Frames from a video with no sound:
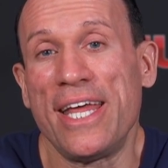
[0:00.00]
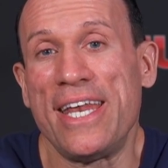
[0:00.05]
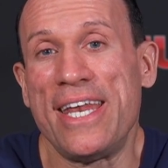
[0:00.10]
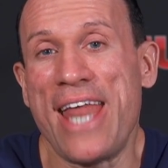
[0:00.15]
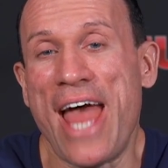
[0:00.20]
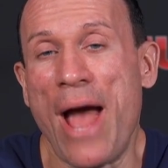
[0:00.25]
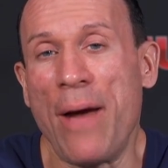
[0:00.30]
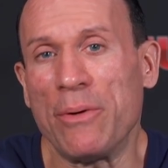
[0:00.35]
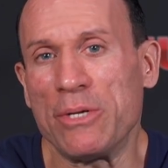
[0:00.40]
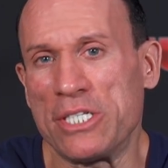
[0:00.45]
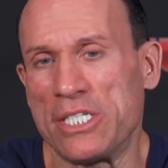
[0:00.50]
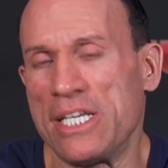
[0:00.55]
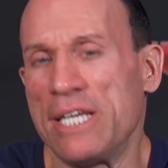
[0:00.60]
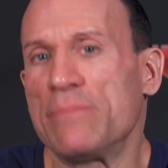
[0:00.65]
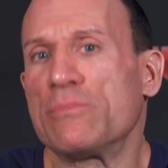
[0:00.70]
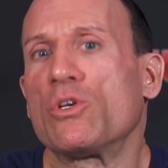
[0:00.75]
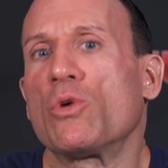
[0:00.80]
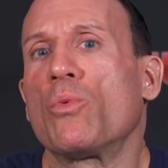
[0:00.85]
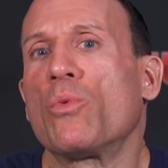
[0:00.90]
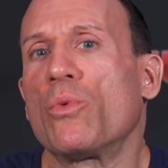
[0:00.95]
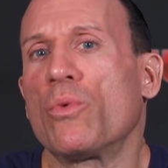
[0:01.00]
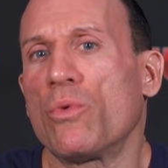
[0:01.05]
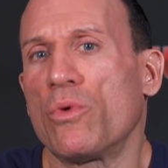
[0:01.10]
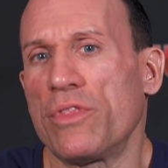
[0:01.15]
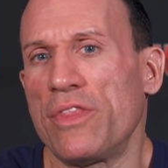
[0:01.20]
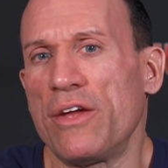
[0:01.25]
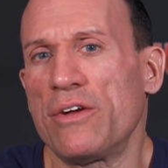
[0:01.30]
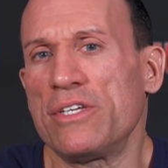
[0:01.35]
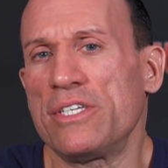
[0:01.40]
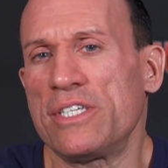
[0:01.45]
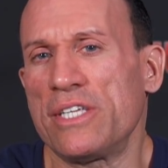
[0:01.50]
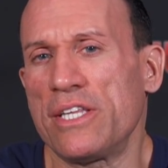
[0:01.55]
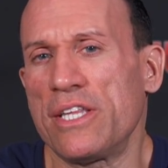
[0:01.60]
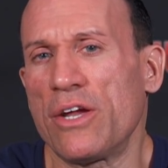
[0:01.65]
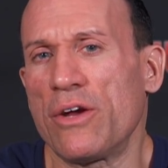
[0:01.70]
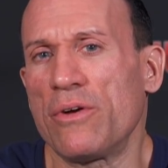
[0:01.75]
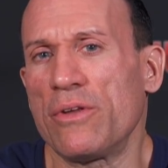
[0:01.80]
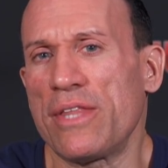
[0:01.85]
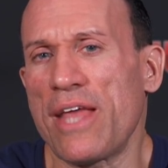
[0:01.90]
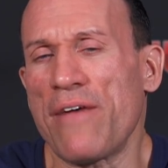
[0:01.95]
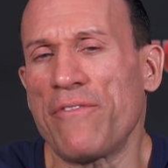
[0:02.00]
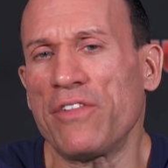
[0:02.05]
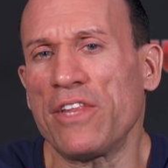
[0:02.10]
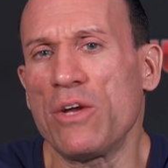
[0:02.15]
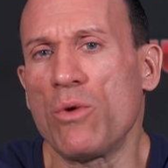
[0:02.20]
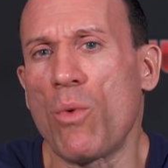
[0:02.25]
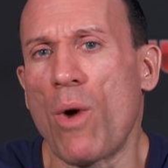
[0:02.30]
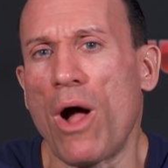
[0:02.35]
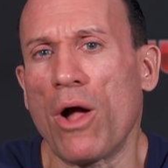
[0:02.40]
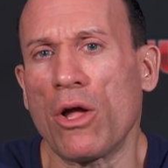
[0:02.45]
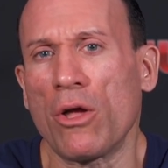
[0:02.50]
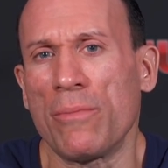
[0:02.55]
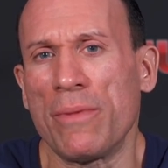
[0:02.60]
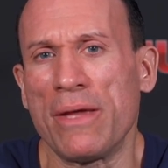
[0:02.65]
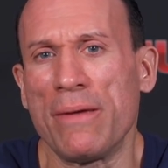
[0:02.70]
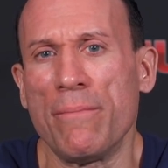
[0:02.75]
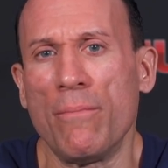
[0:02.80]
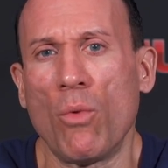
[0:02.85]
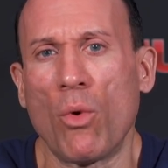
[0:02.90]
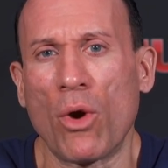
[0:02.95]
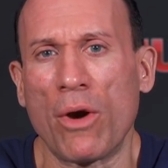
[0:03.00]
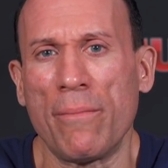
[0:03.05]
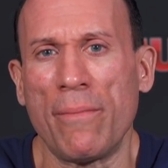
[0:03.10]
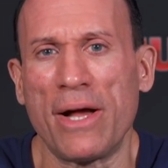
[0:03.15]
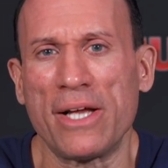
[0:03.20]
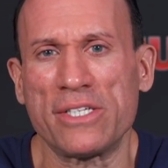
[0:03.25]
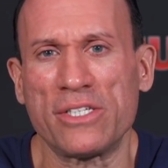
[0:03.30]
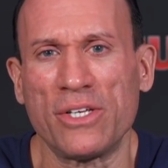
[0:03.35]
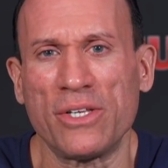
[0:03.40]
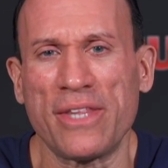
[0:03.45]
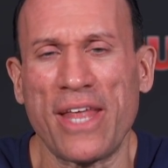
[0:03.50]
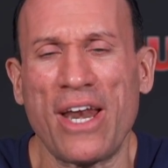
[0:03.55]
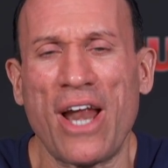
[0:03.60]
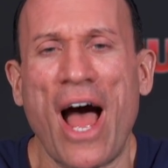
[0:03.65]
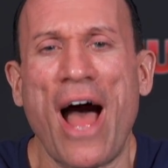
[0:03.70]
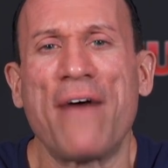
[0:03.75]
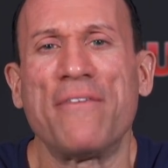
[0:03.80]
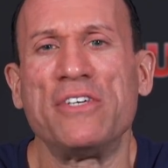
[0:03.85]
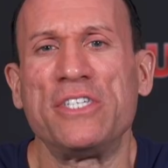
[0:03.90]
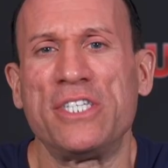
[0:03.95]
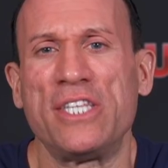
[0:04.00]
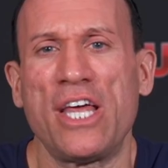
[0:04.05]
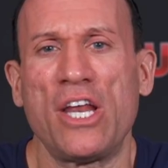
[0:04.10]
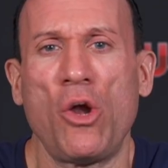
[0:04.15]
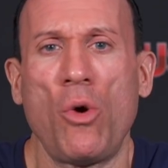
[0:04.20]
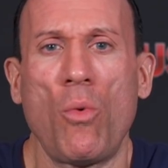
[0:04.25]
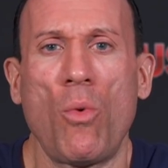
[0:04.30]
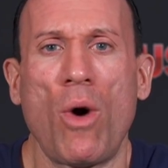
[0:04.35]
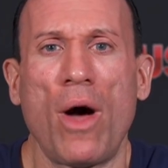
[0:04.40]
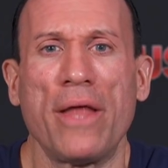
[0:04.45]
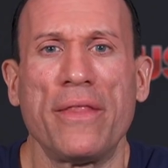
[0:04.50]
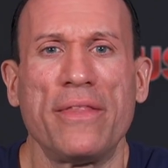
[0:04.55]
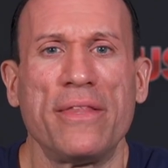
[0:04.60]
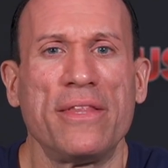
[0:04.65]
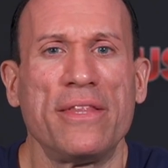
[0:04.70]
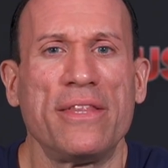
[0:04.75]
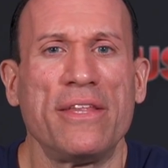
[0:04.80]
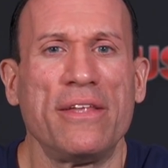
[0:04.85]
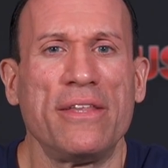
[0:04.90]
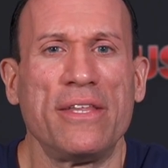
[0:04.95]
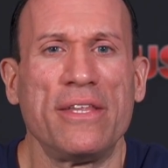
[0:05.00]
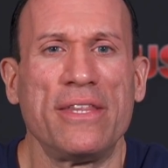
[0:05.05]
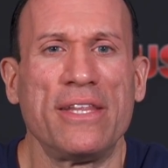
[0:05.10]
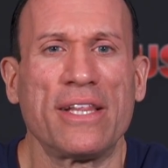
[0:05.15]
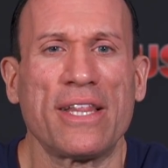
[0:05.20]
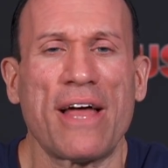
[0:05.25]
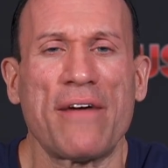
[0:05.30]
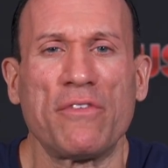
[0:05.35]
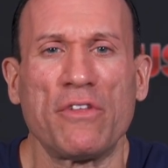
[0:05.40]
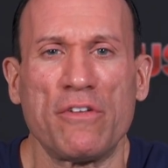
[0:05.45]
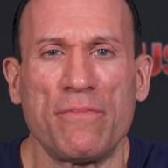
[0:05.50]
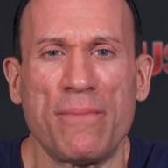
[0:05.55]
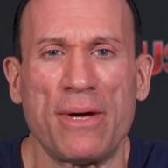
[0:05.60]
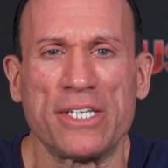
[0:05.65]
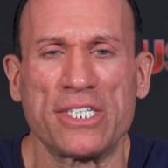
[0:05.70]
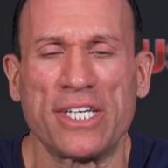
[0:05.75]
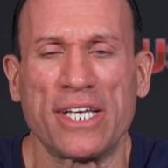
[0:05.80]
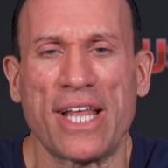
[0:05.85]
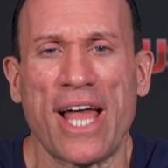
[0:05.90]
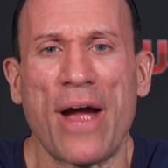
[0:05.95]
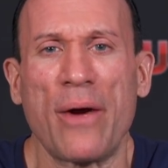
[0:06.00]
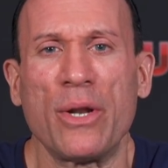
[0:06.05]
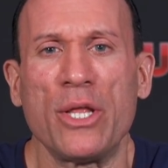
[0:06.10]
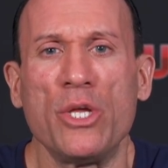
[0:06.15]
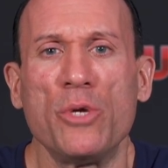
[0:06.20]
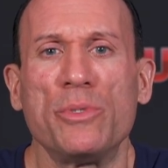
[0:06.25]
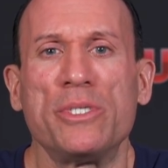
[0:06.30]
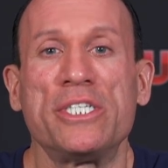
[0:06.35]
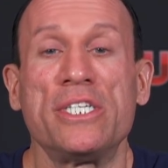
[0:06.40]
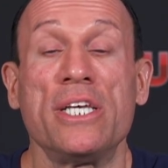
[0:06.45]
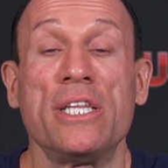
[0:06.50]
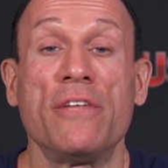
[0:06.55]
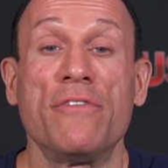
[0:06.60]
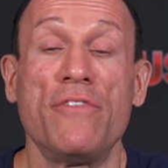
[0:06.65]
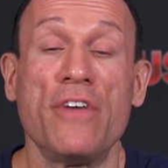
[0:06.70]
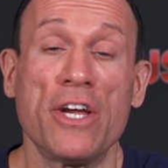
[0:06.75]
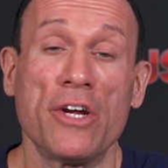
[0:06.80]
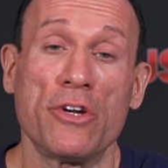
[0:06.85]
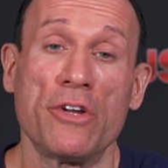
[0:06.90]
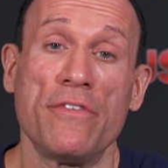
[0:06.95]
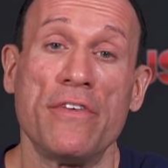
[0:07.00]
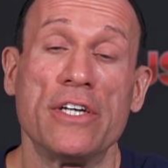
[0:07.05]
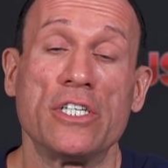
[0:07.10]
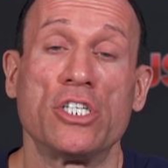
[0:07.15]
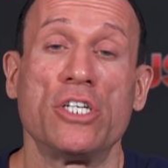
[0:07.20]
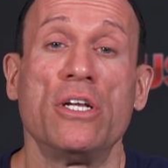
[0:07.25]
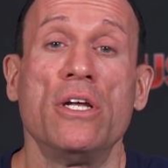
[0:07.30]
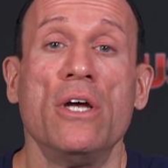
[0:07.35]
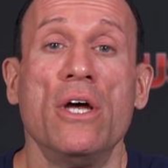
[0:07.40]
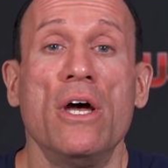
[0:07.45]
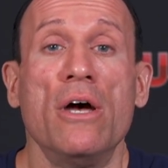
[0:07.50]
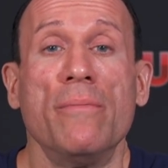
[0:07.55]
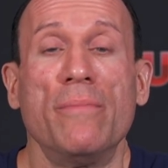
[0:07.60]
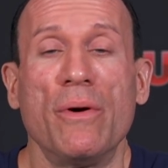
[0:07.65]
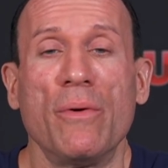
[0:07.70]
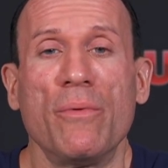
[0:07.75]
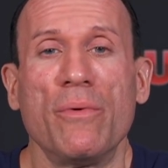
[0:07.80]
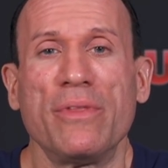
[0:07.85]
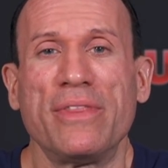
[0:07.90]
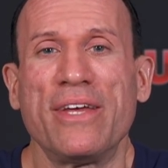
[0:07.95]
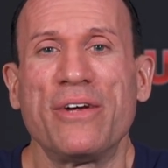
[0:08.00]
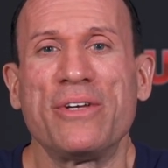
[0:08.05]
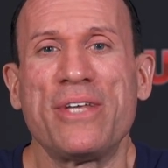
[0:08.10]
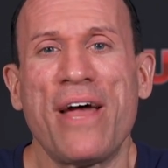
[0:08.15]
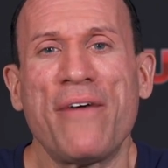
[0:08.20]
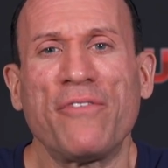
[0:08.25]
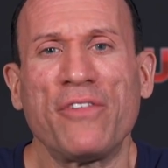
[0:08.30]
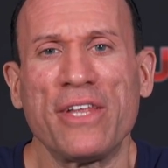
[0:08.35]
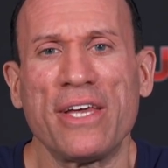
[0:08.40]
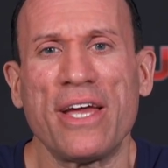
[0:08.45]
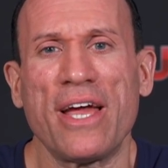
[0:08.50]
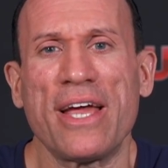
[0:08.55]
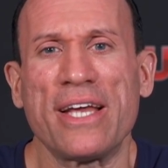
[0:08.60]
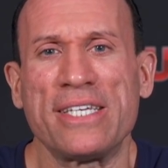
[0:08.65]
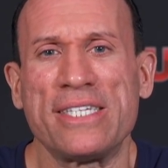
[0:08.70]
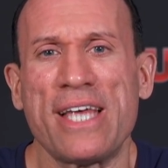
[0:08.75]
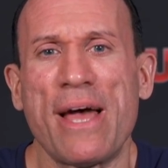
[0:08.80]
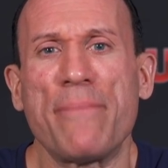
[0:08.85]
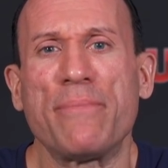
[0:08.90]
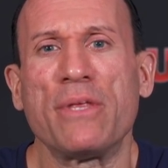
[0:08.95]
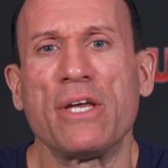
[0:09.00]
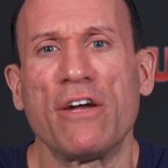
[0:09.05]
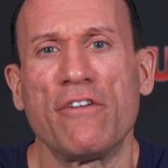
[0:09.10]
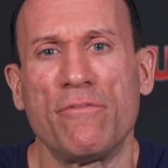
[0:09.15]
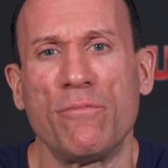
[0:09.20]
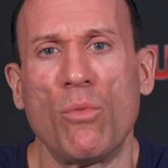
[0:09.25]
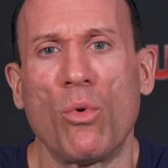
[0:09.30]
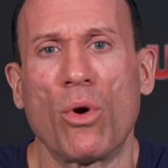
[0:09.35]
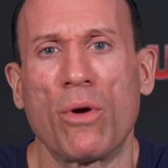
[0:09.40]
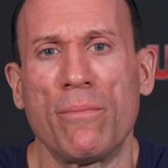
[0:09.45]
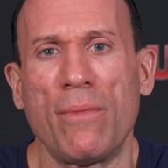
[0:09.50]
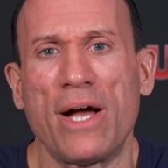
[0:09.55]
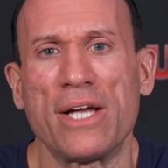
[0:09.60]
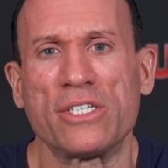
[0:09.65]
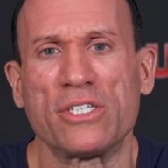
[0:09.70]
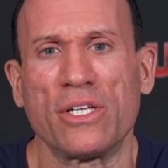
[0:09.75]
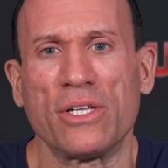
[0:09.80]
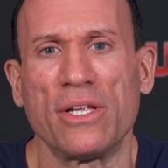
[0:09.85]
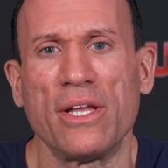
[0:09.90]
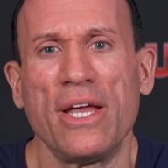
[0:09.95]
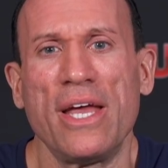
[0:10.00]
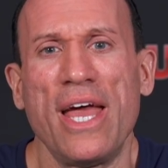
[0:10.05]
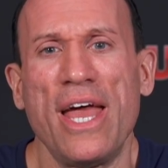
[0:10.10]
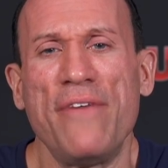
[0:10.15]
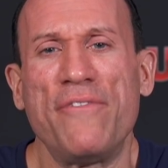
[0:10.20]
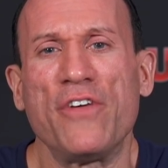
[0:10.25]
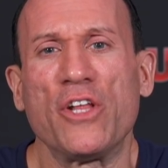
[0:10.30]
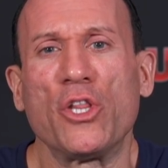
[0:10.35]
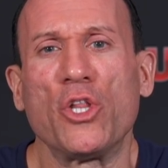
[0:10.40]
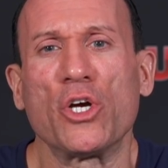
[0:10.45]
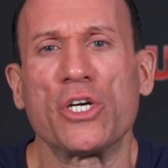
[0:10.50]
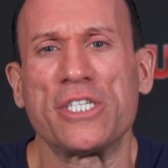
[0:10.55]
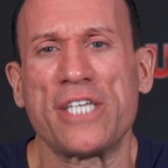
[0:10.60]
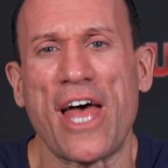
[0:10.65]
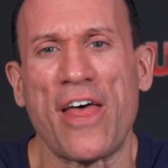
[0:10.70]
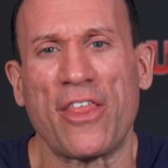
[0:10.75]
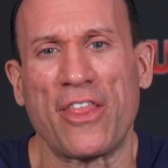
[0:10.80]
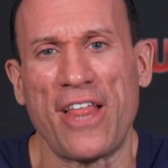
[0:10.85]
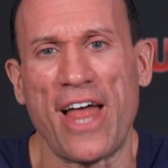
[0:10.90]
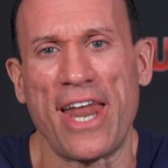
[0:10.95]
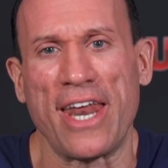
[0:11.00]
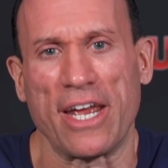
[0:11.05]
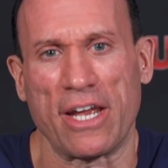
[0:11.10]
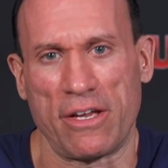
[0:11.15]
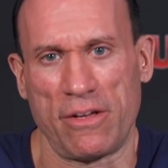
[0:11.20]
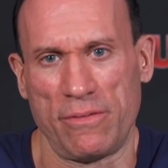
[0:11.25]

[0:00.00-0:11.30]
Now it seems like they're they're definitely yeah. welcoming more muscle. They obviously they don't want the, the, the, level of muscularity you would see in the figure division, but they're definitely accepting of more muscle right. if it looks athletic.